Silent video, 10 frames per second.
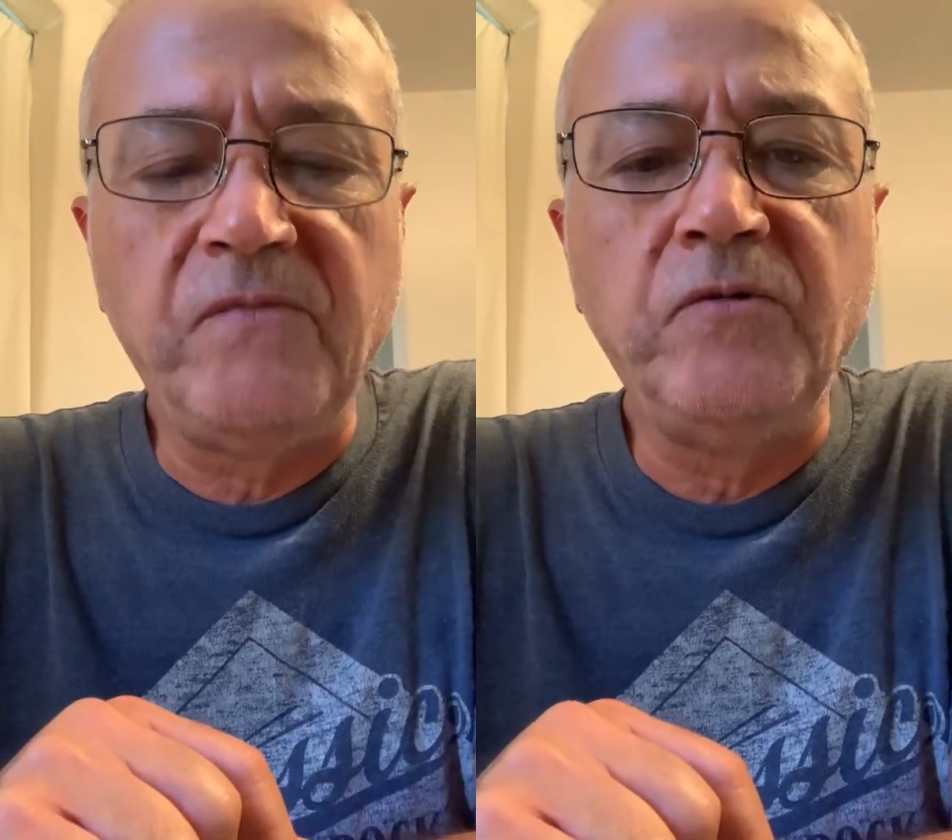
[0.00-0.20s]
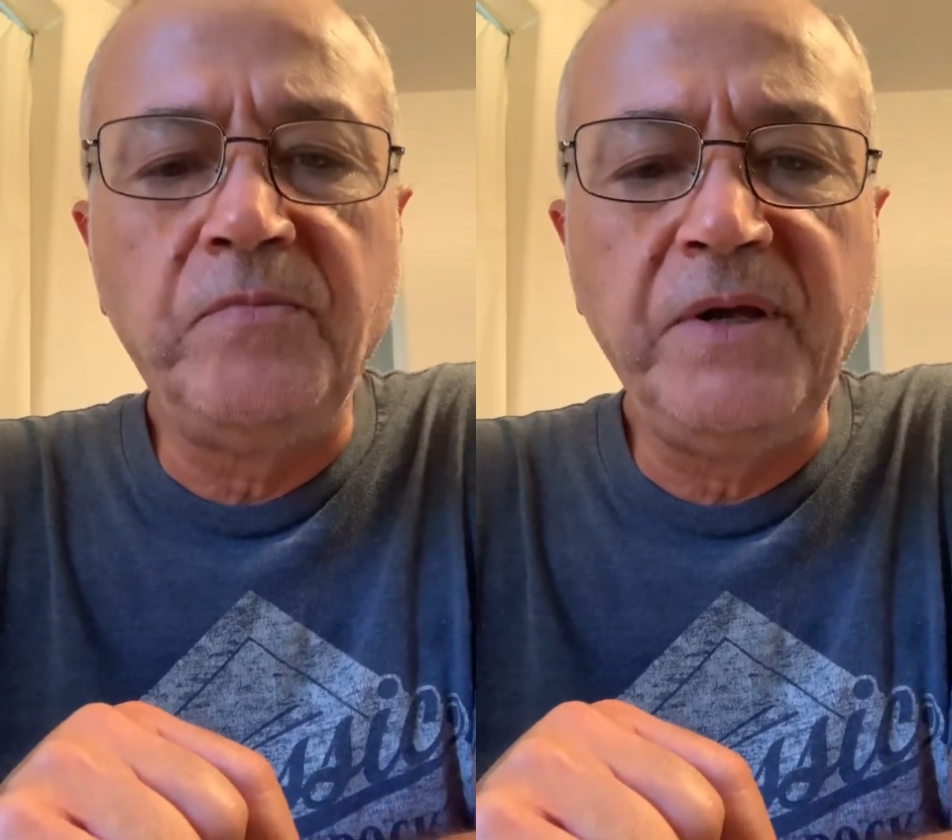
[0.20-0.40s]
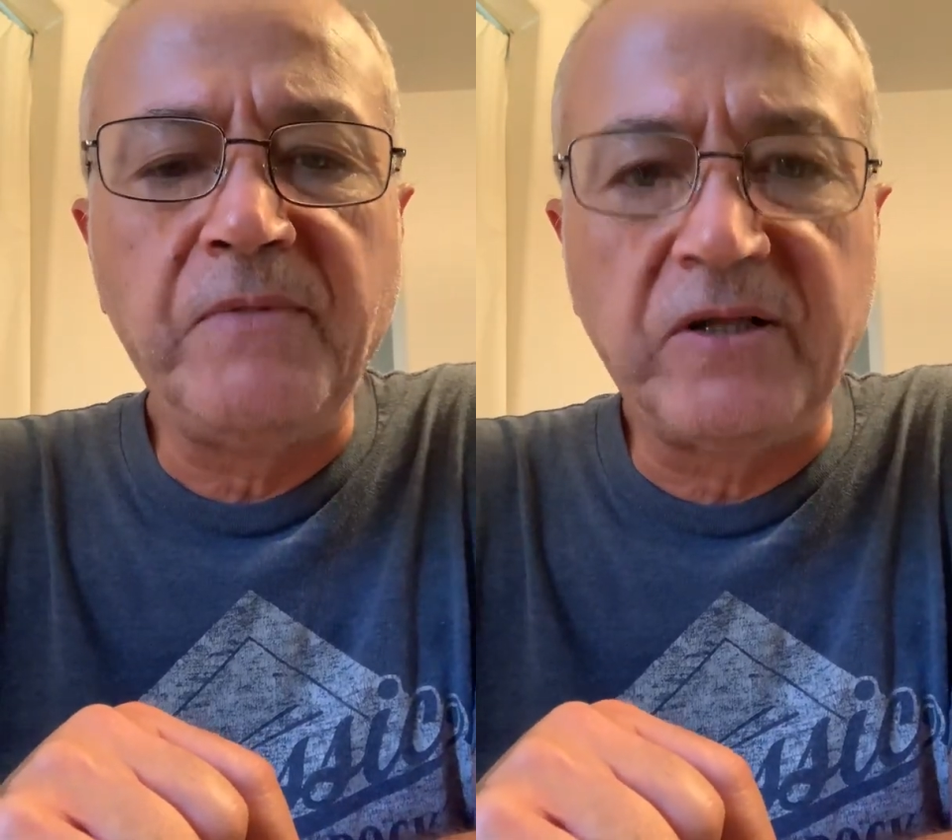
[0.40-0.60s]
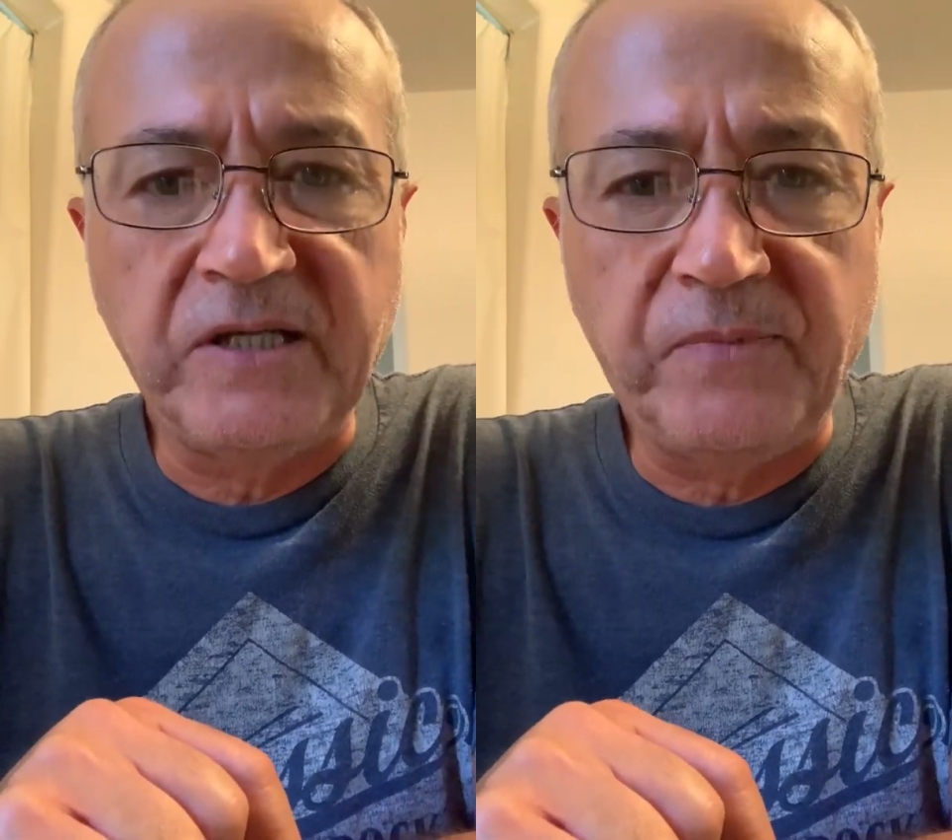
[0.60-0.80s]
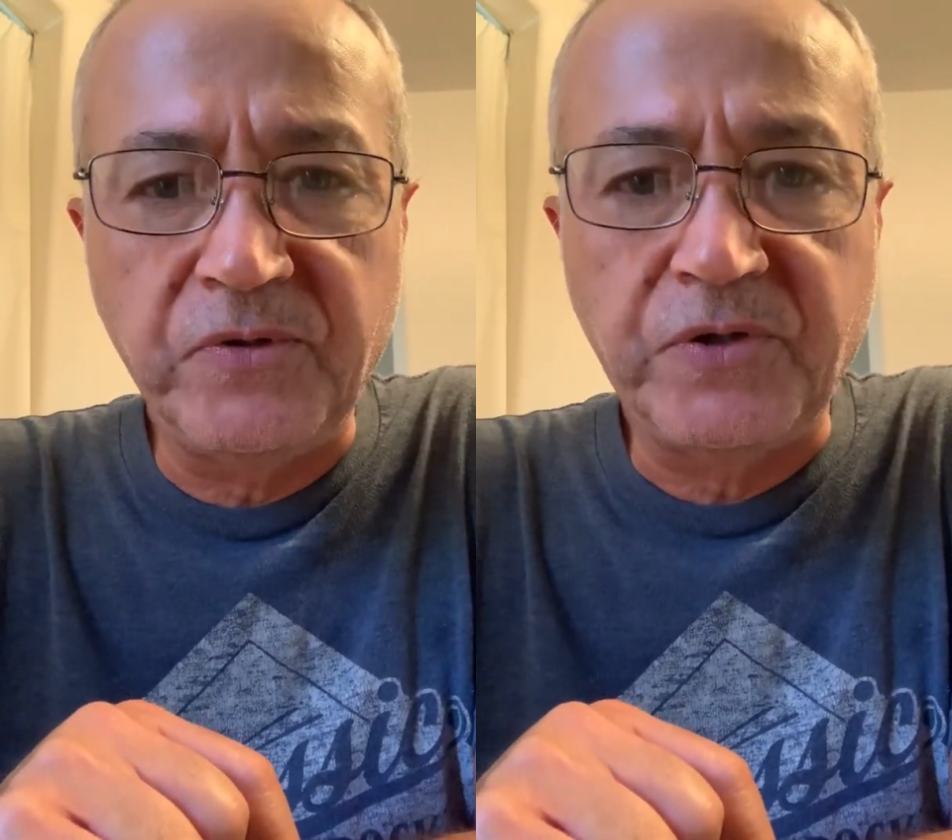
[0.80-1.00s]
will be
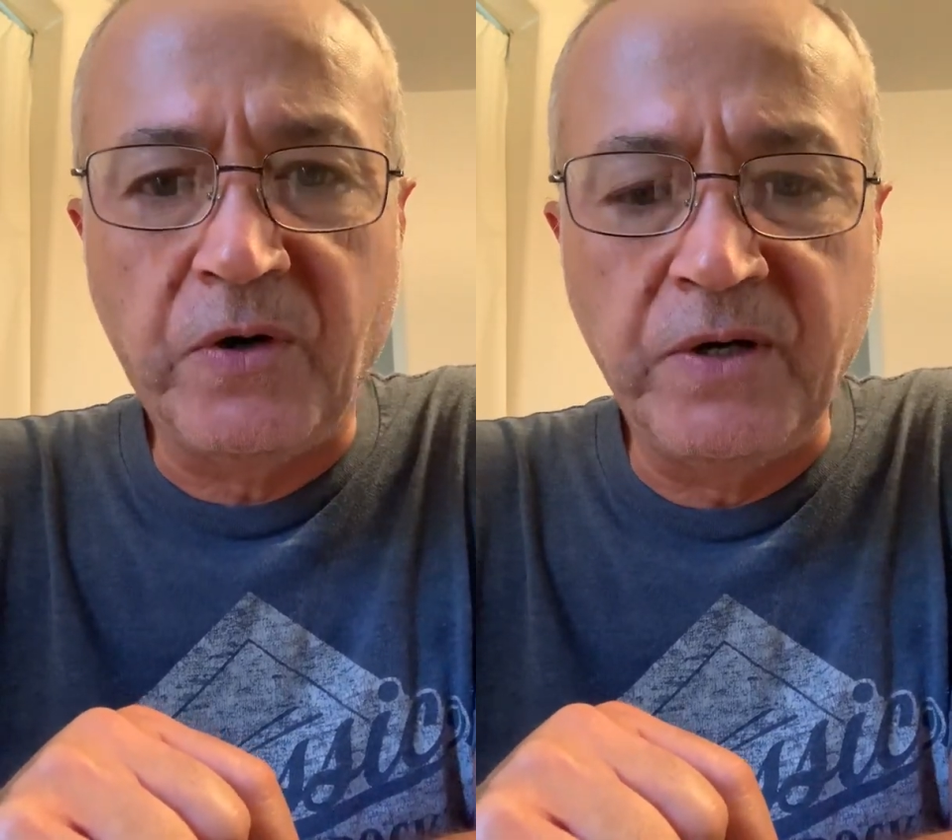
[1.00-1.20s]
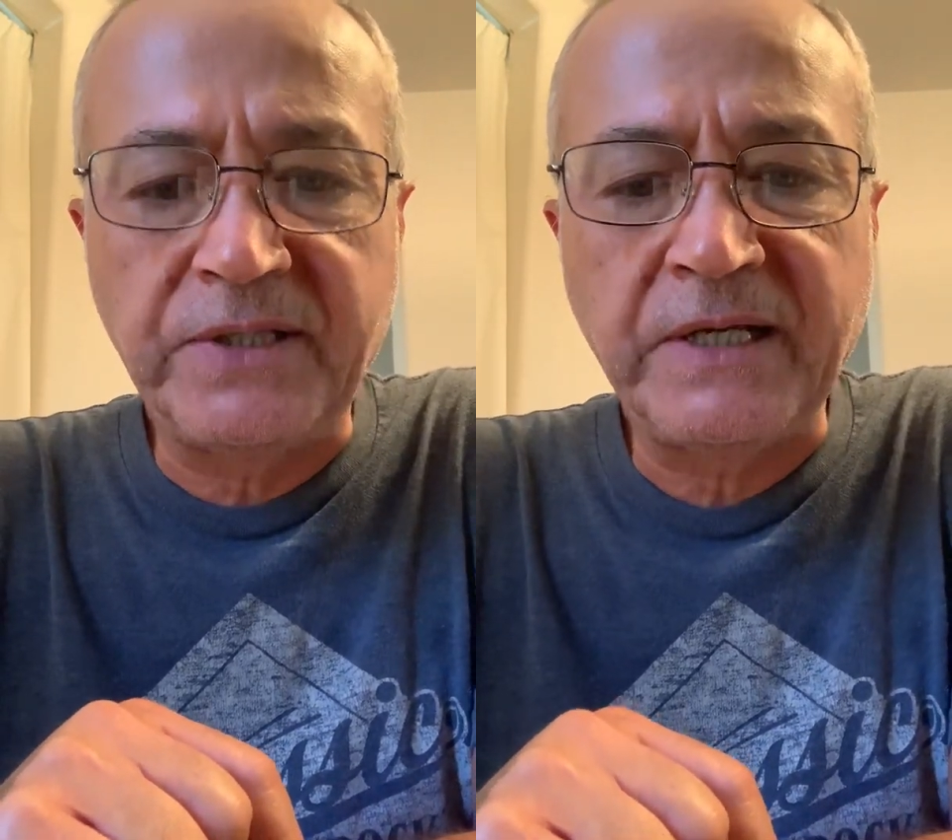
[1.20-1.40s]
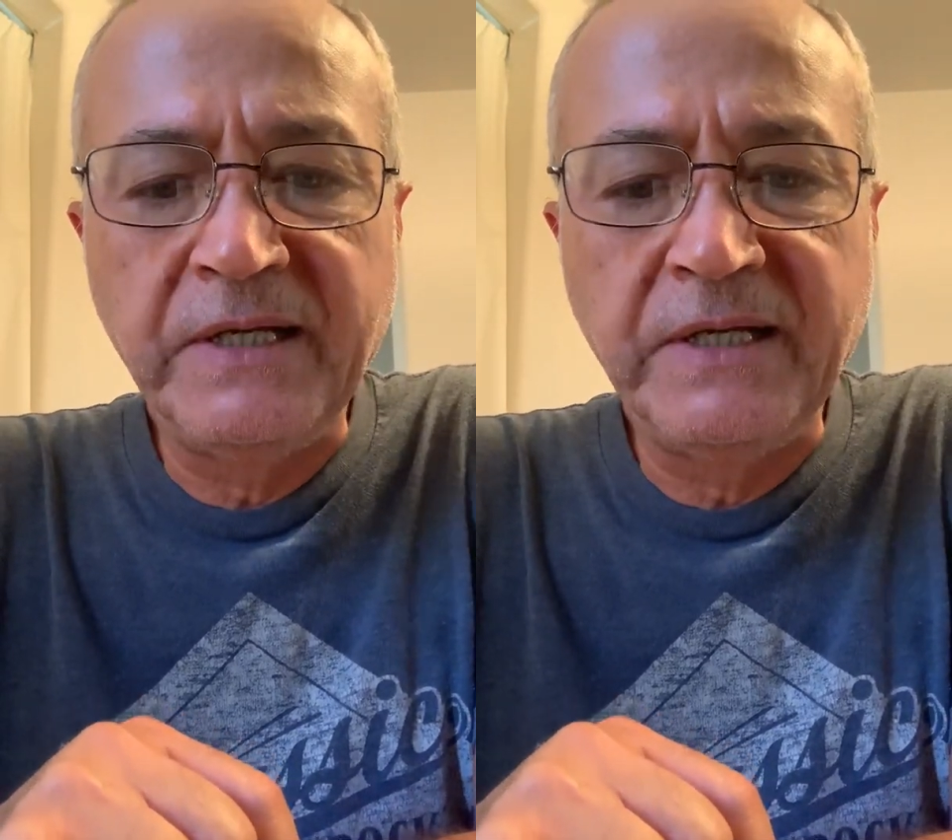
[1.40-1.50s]
multiple choice,